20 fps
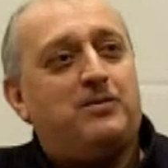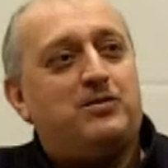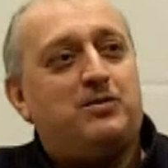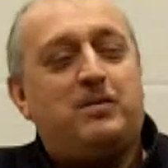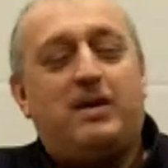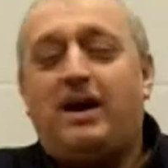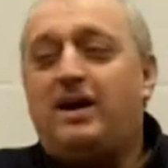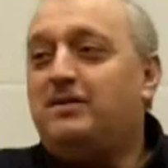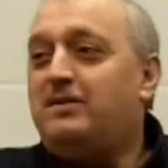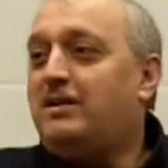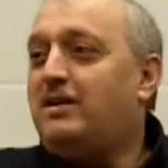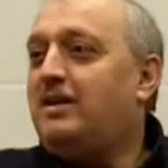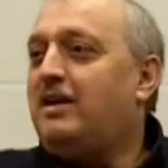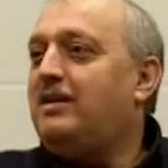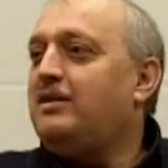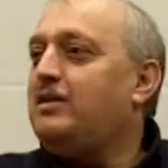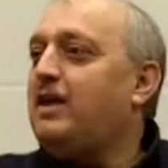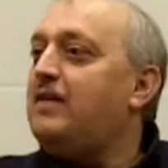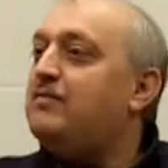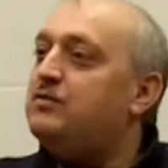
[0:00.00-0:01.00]

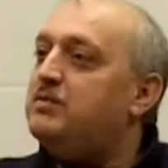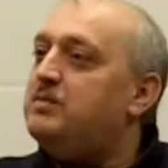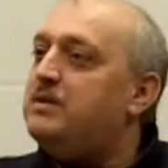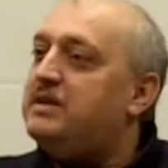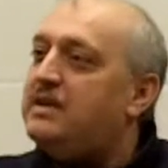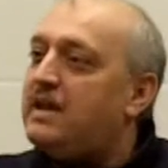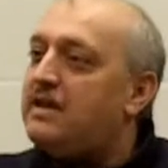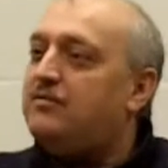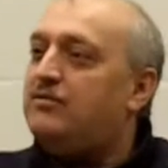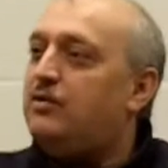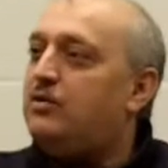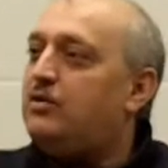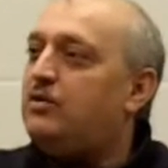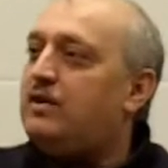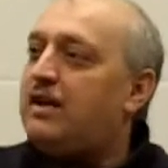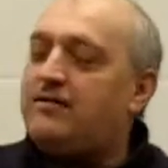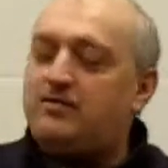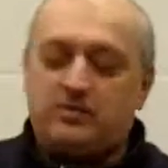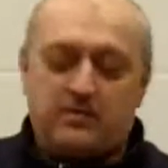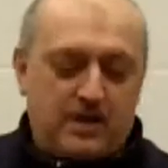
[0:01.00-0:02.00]
Subhanallah. You have to be careful, you
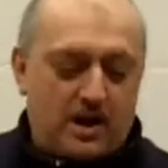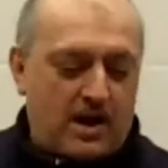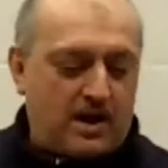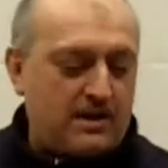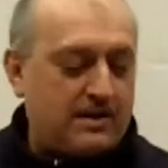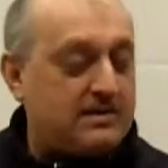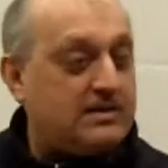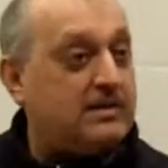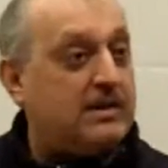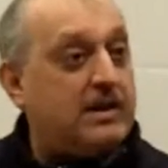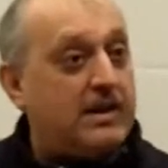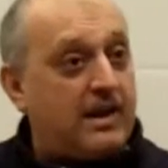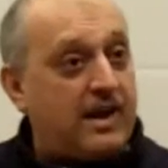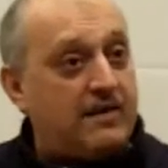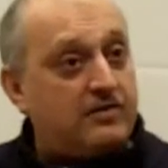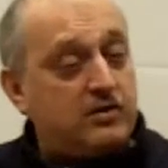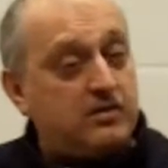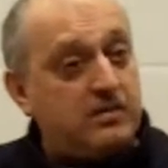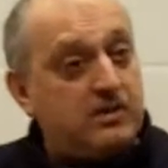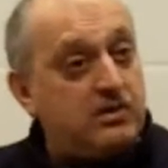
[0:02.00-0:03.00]
have to be honest. You
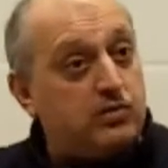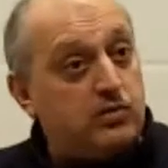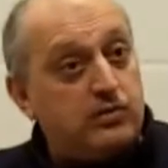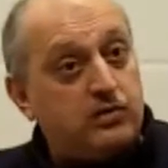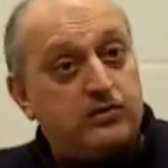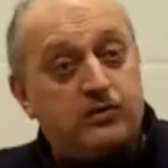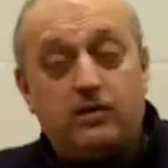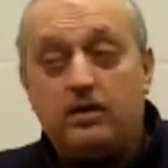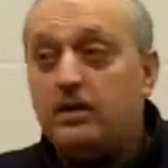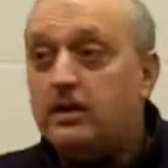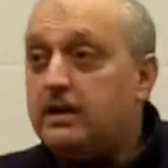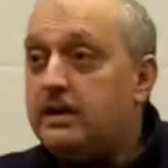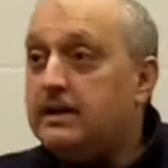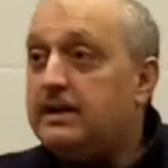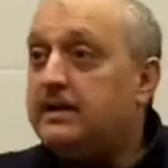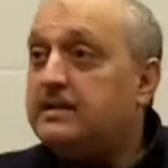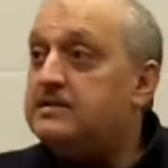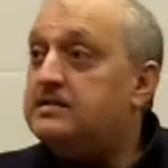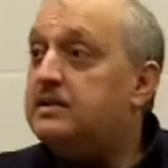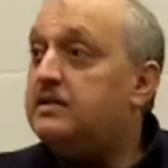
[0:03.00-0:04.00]
have to be truthful
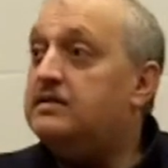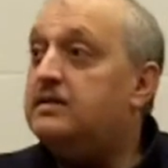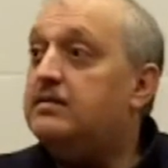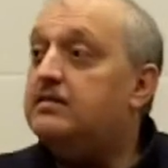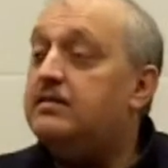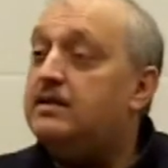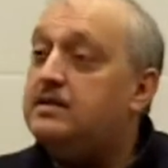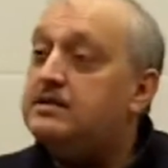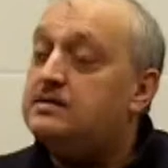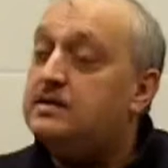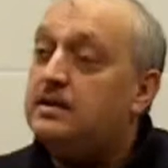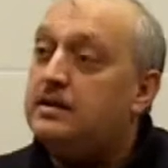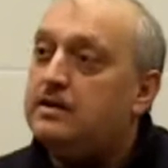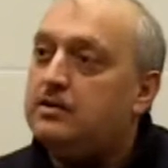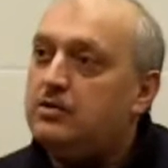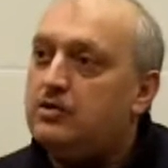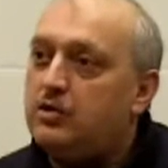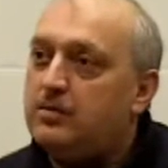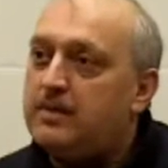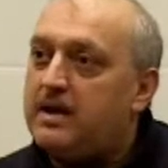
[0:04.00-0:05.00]
in certain things.
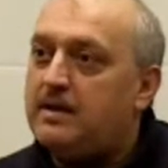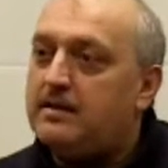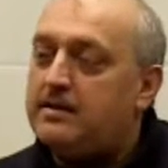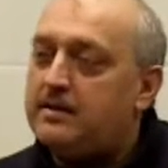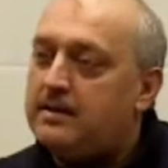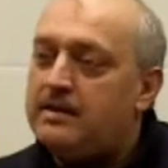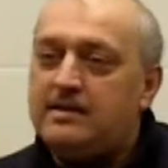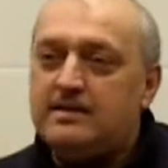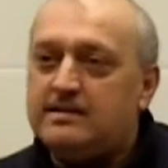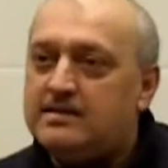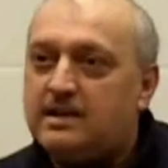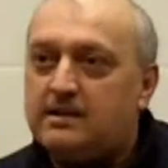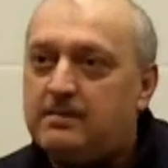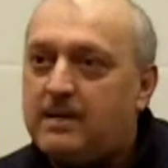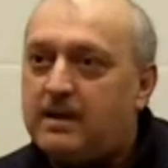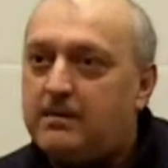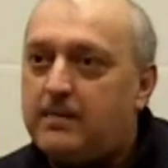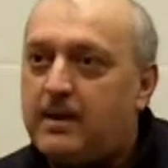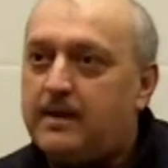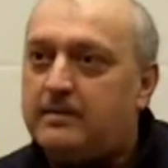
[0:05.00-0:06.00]
It's not
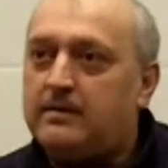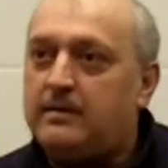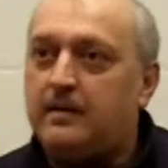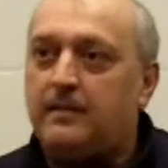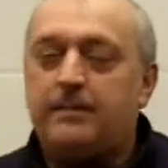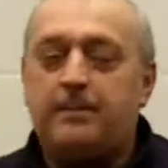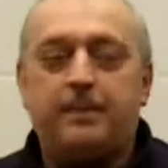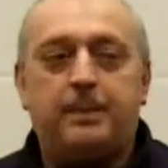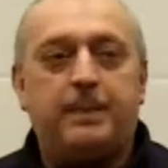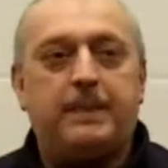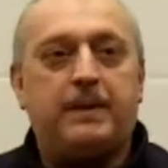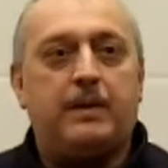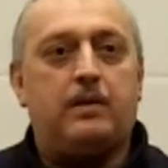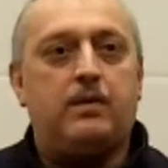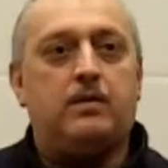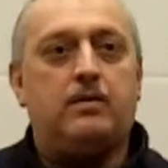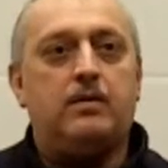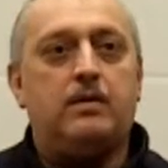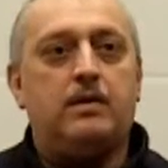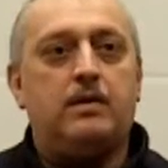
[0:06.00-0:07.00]
backbiting,
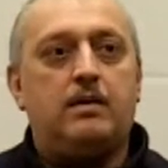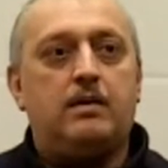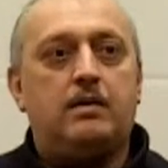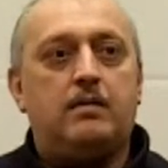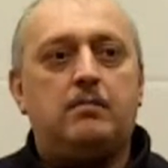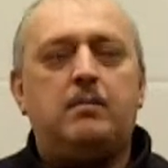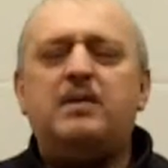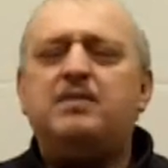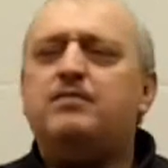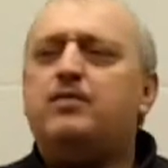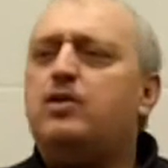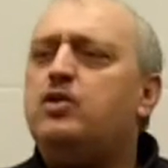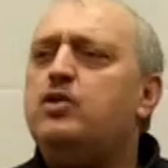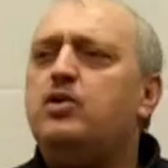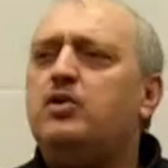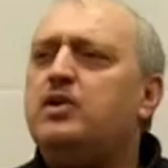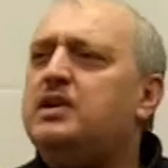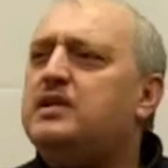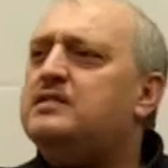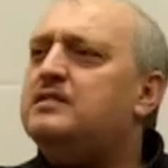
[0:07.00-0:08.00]
But for
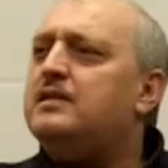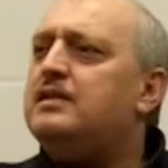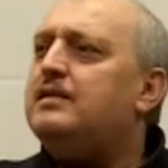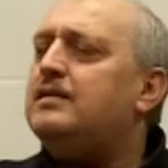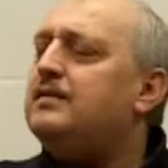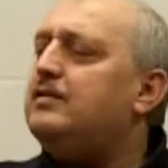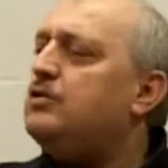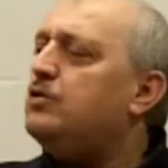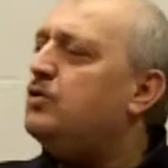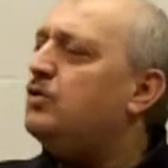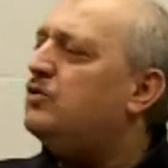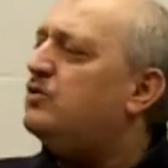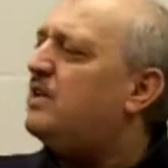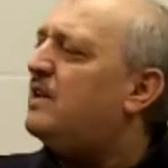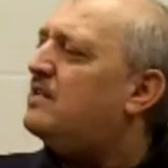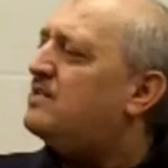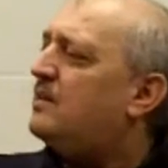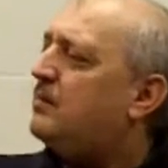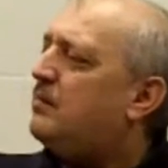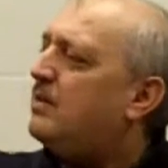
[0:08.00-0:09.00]
no reason, you go
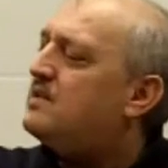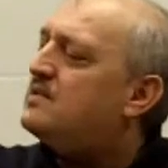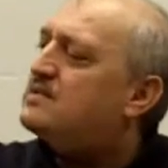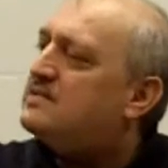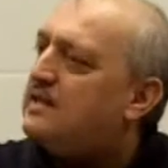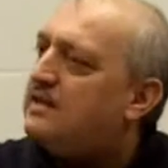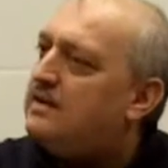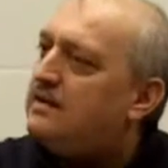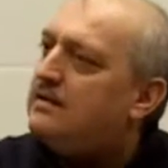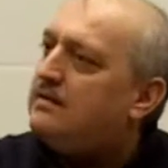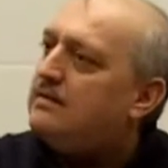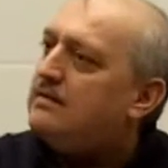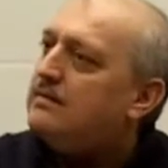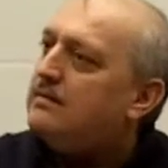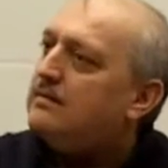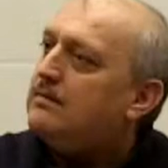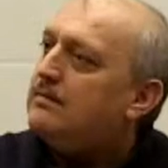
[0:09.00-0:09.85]
tell someone sin.